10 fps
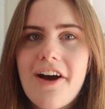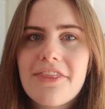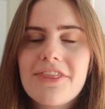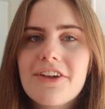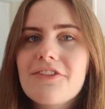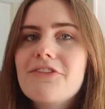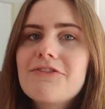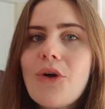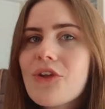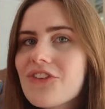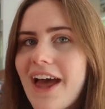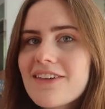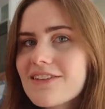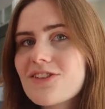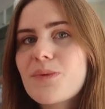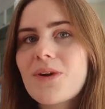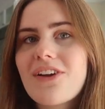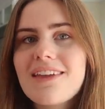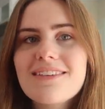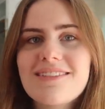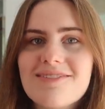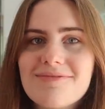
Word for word: got the full SAS experience.